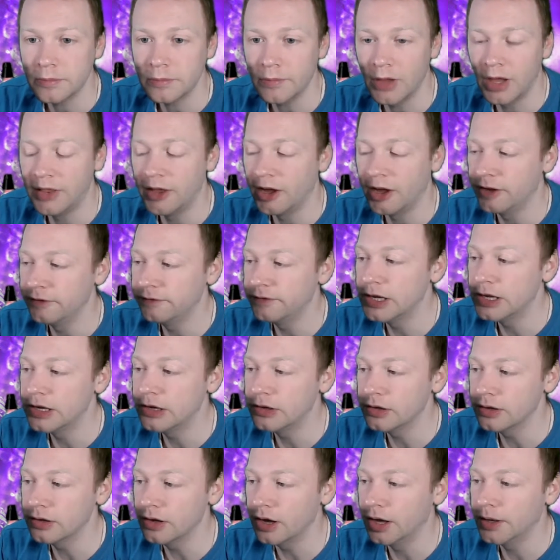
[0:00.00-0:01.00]
And I
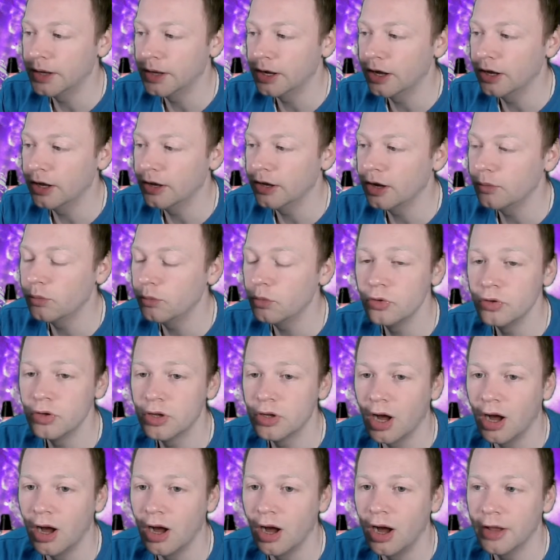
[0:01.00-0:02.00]
think, and I wouldn't
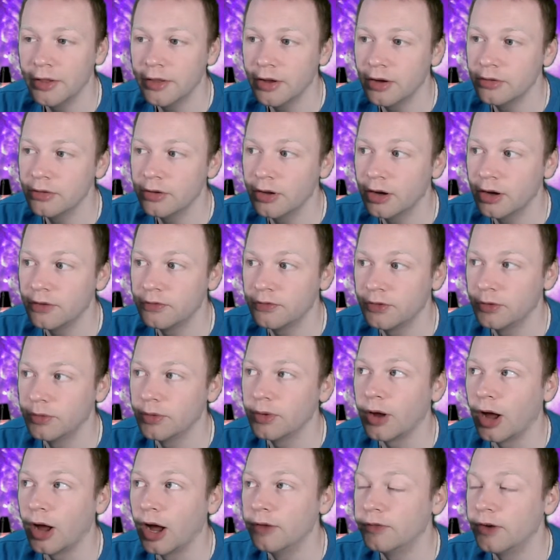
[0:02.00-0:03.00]
go, I don't know
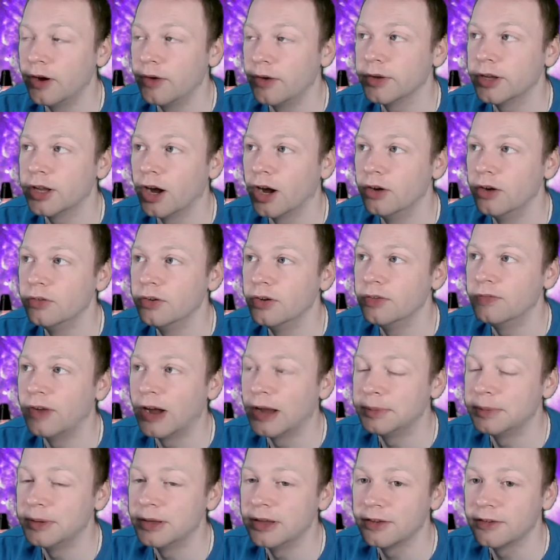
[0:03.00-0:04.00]
if I would go with
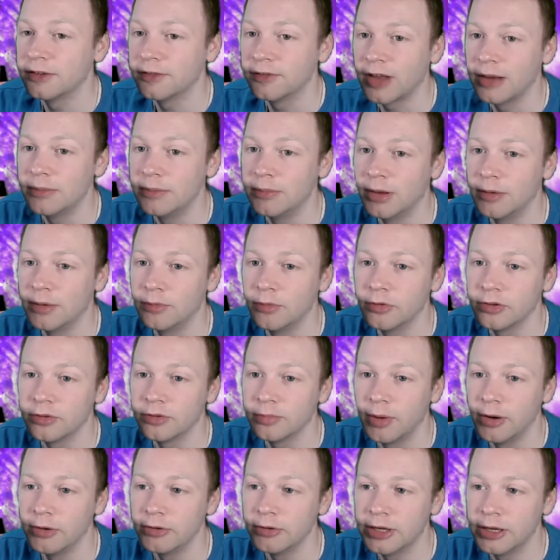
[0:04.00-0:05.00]
vaping at the same level as
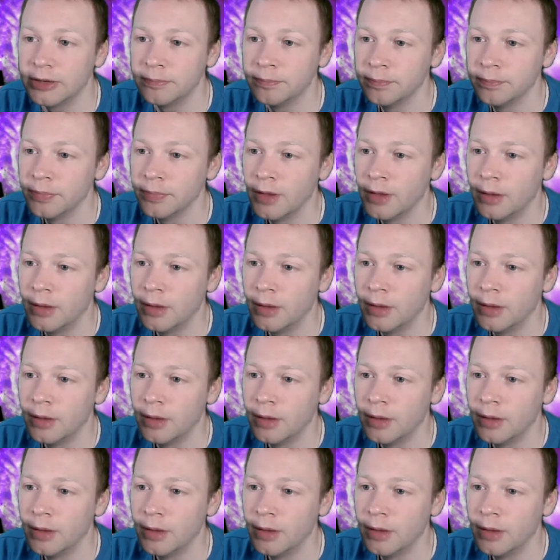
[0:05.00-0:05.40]
smoking,